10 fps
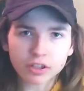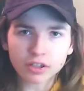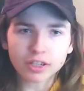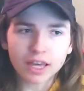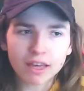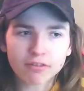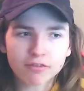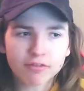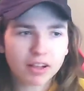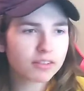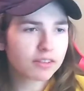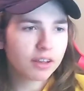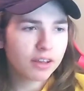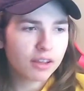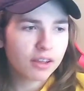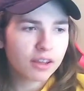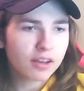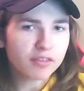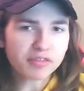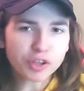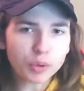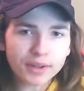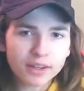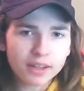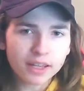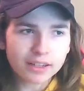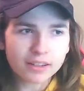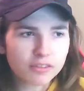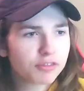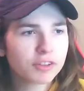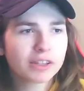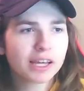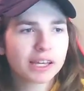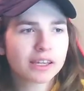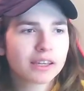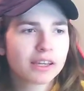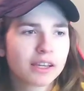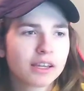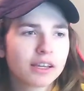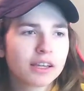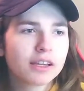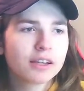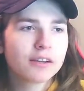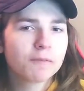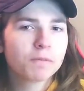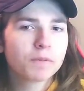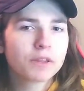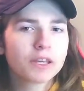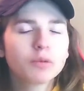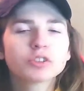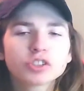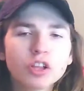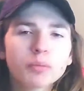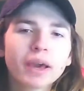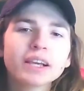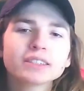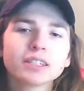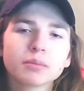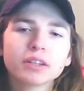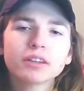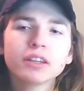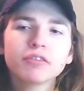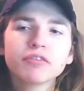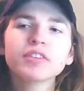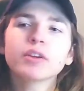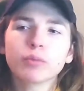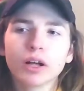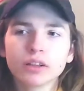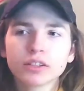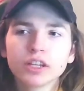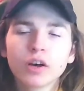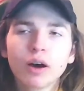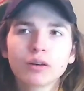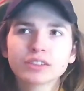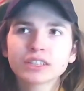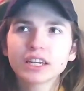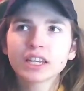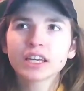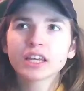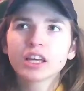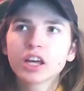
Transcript: good. It felt fluid. It didn't feel like... It was slow pacing, but it fit well. I was getting